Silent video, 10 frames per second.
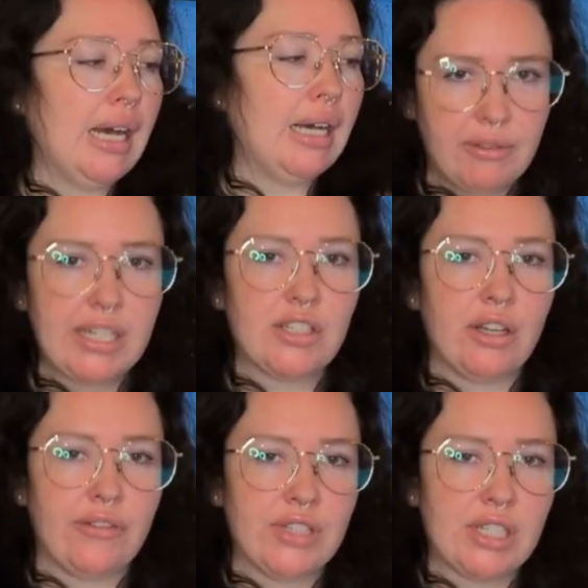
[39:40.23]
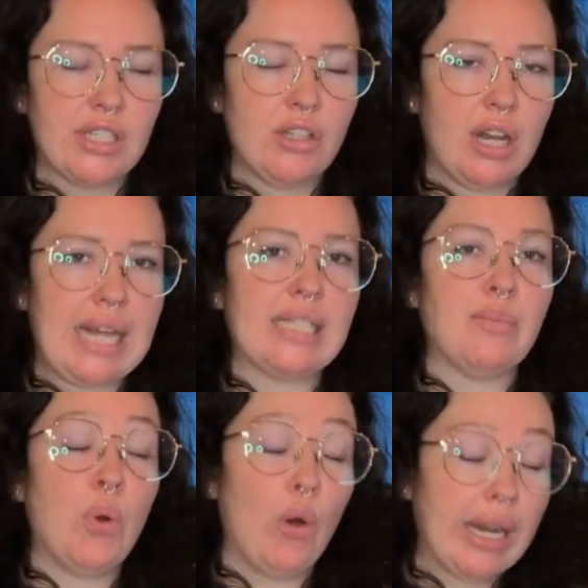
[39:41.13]
this stuff resurfaces not
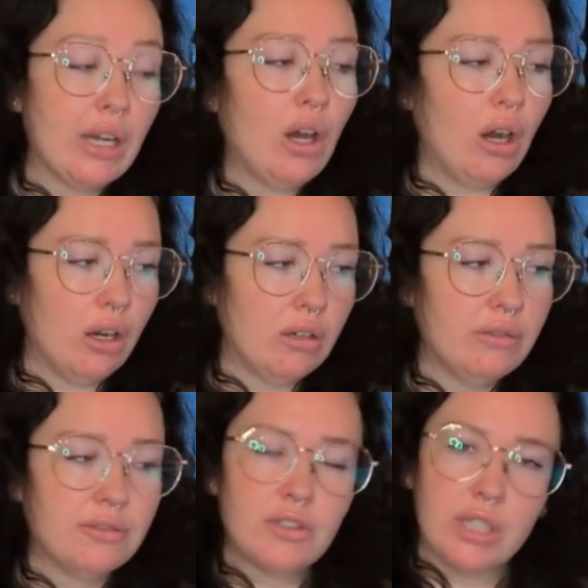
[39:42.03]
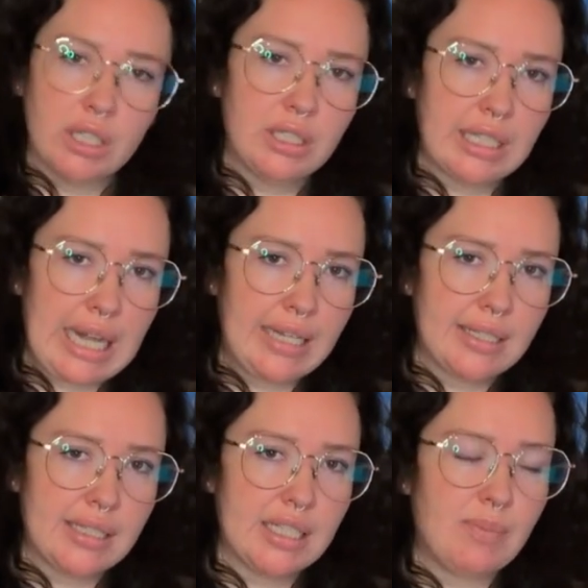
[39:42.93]
as a point of critical
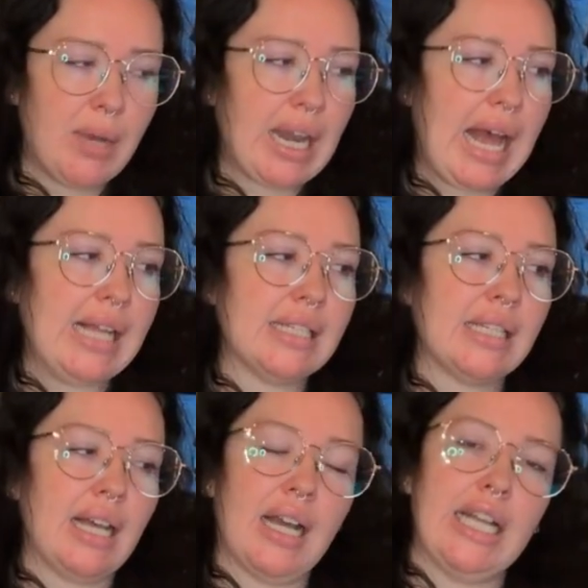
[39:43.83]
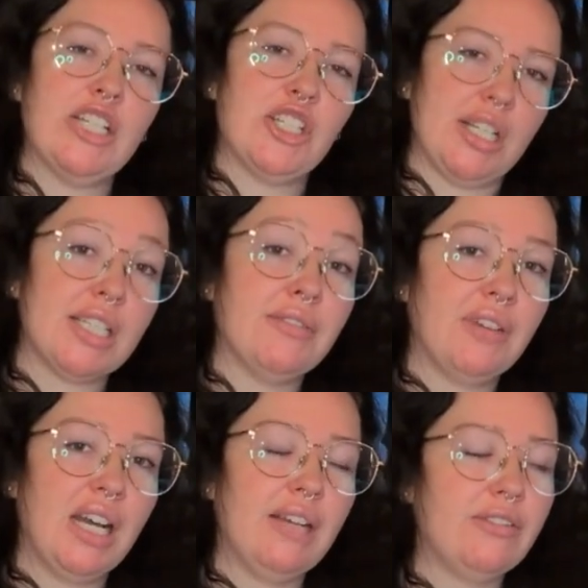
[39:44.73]
analysis, but as a kind of
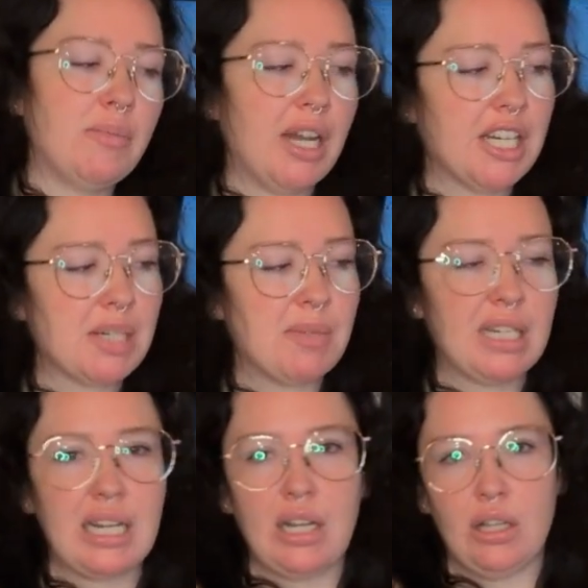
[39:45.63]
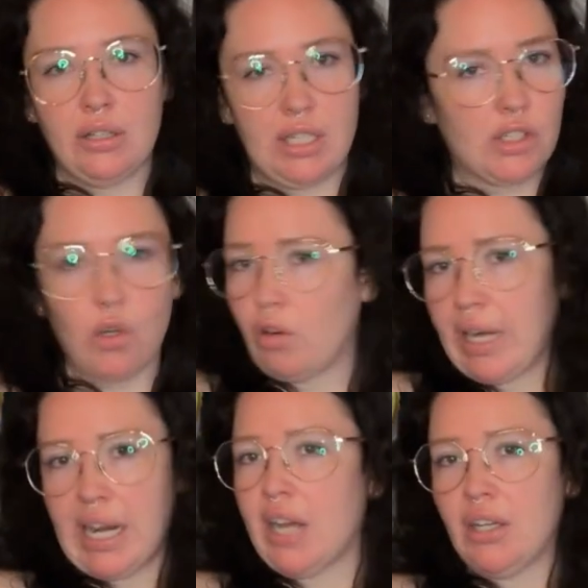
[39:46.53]
justifier for punishment that's
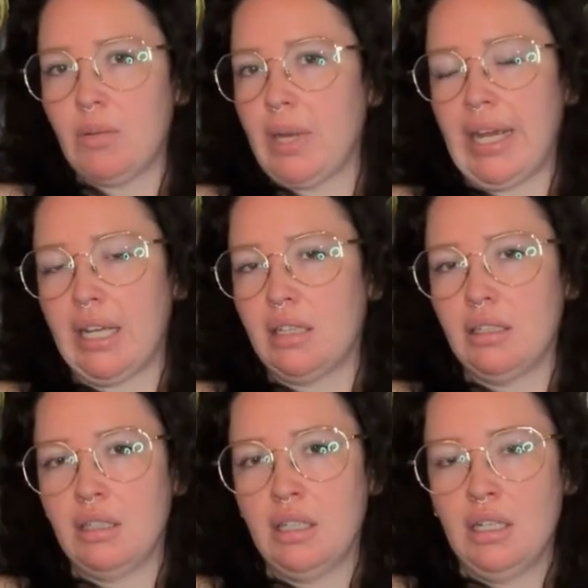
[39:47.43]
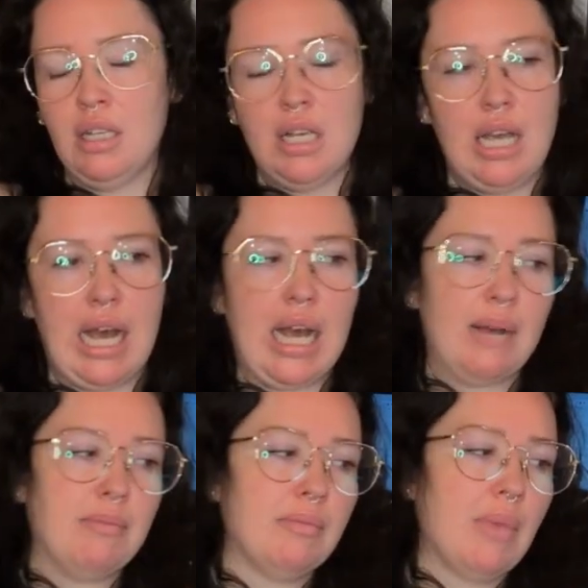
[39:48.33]
already underway.
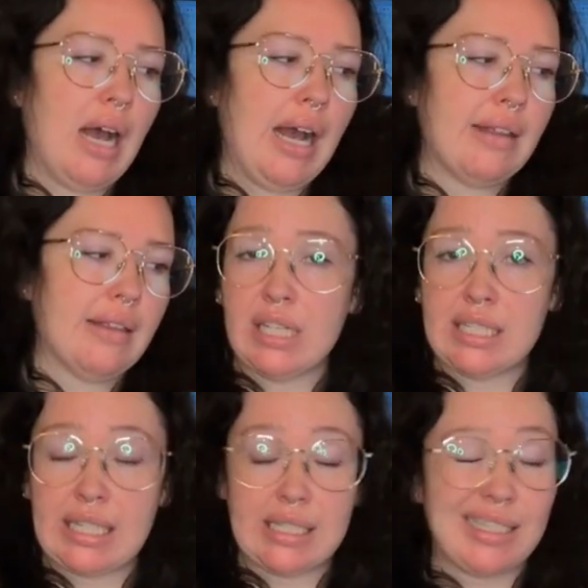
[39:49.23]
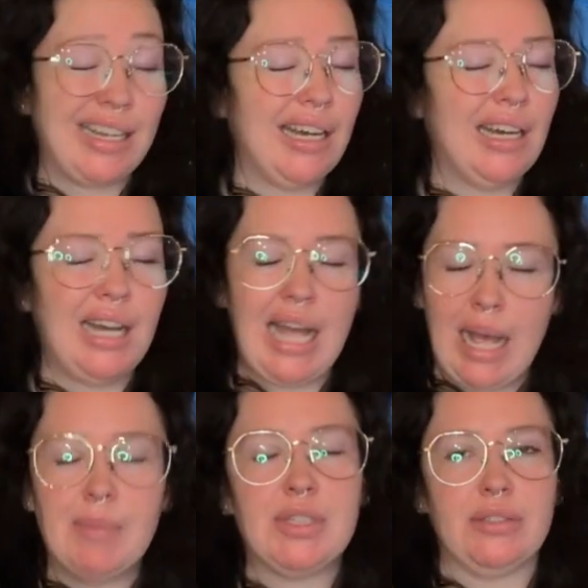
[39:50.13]
Even though these things
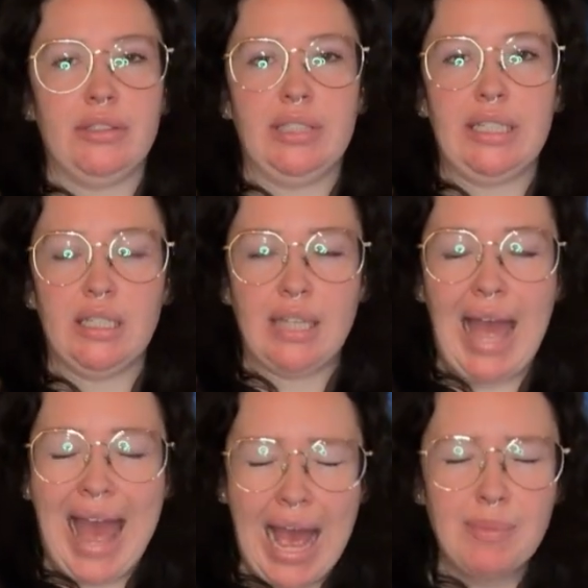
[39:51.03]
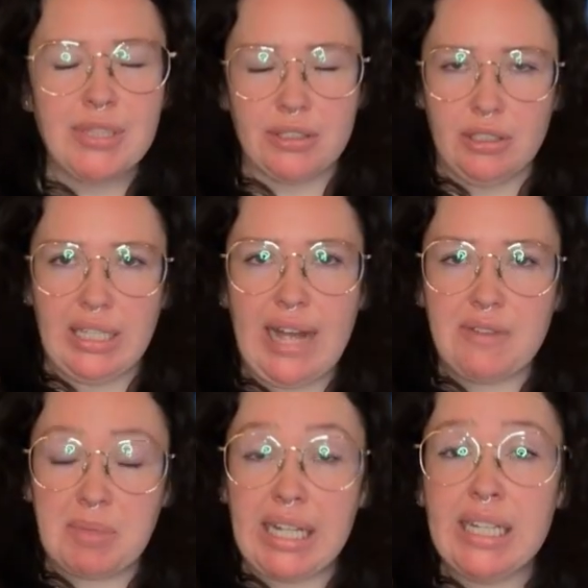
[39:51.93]
absolutely,
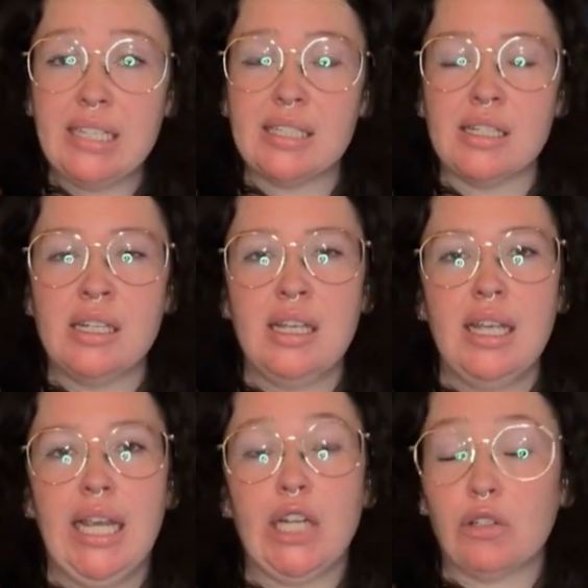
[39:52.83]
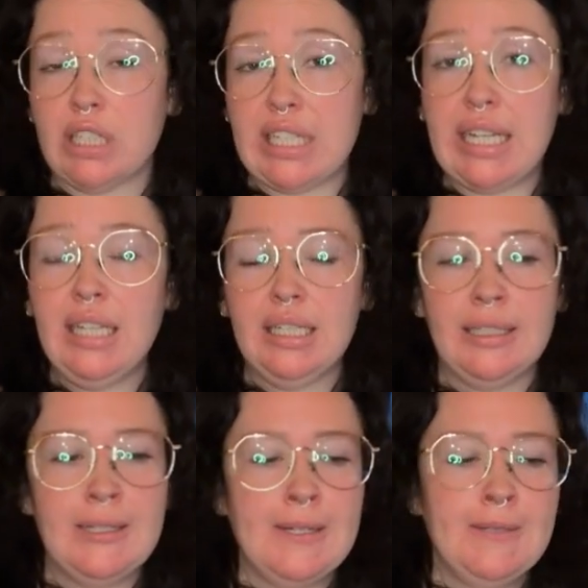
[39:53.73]
absolutely have a place in
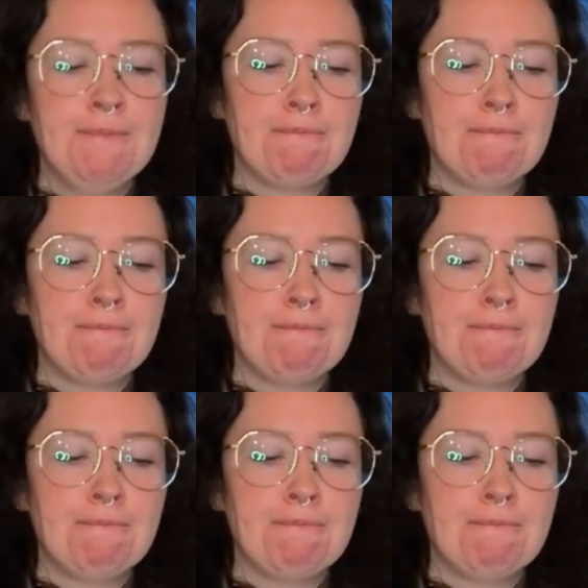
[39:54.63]
critique.